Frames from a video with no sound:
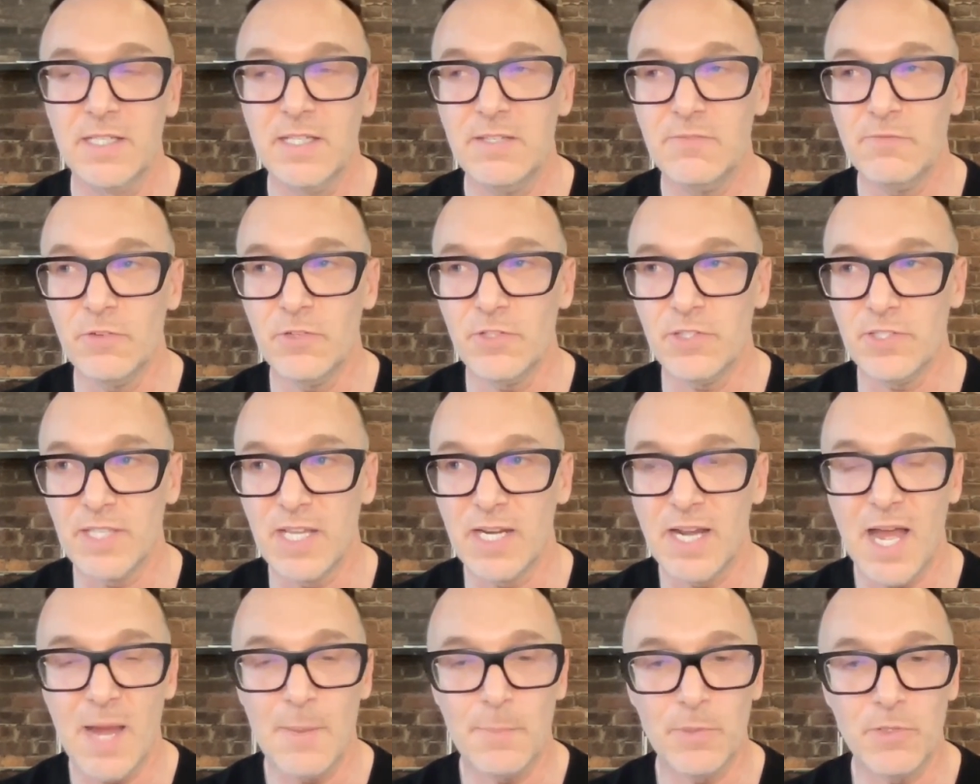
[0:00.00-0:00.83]
versus out
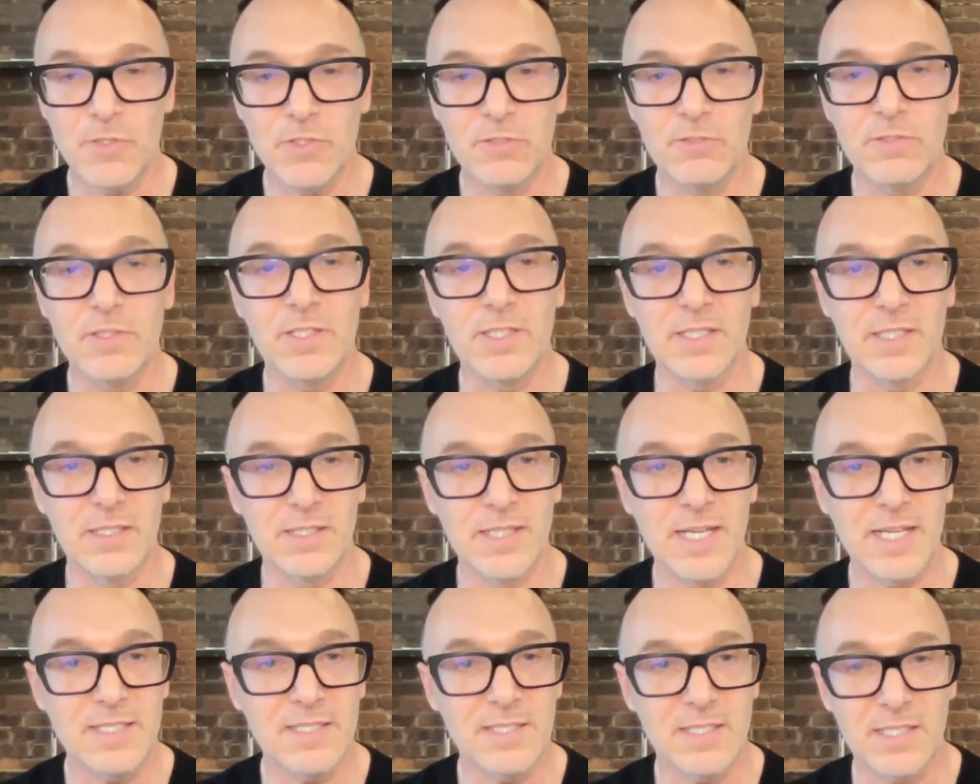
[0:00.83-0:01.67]
of opportunity. And
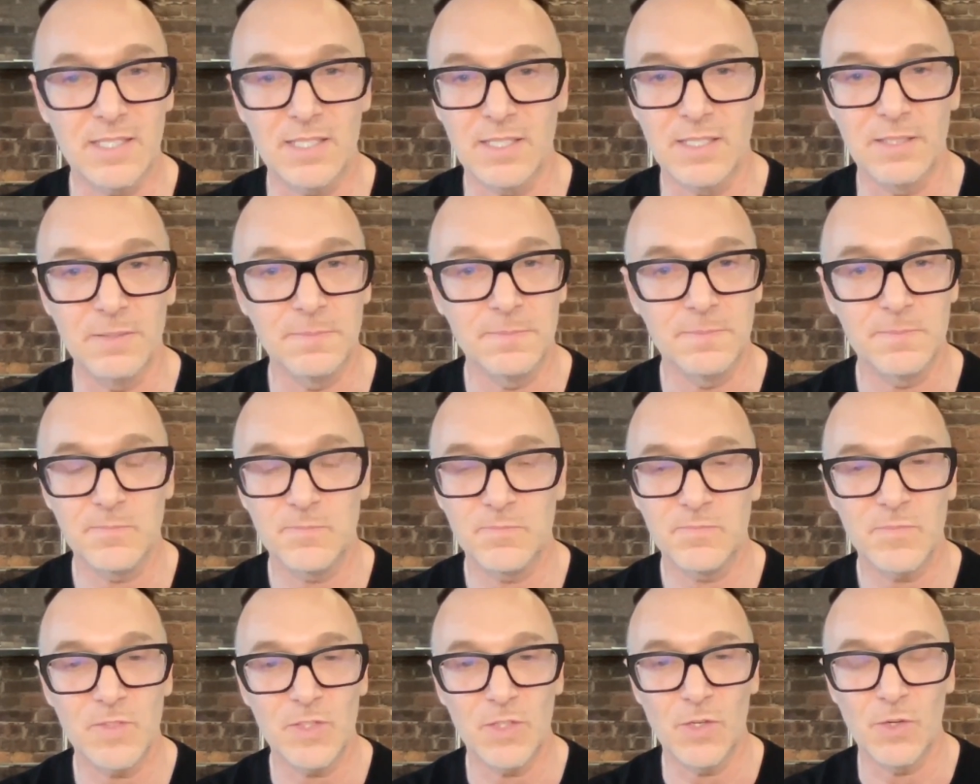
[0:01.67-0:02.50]
I see,
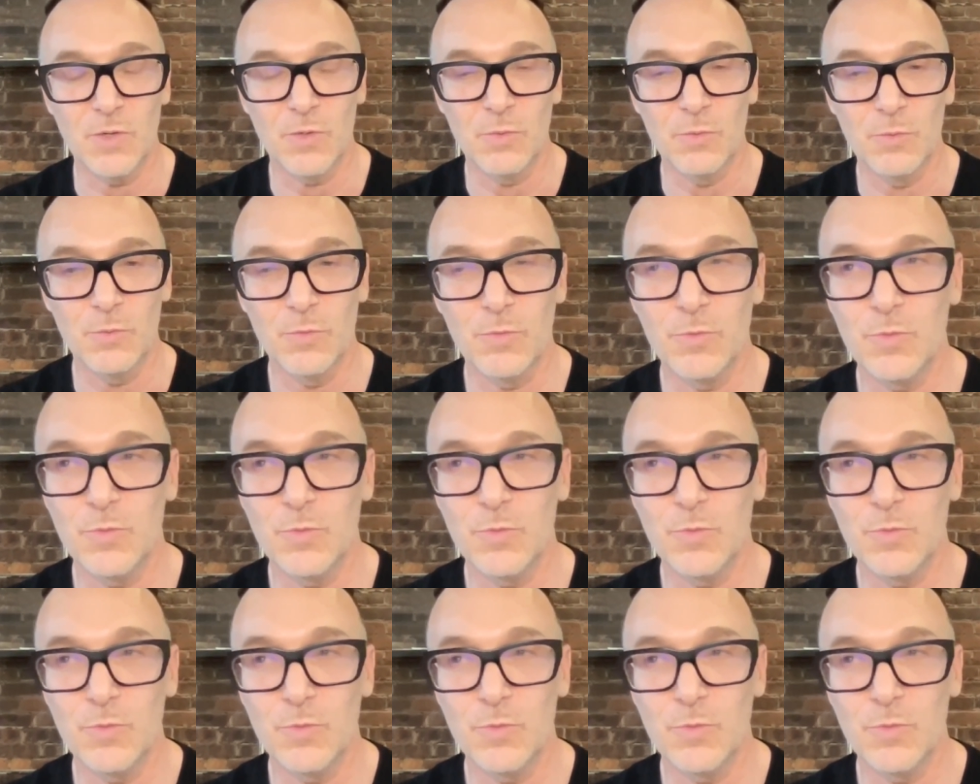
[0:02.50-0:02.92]
you know,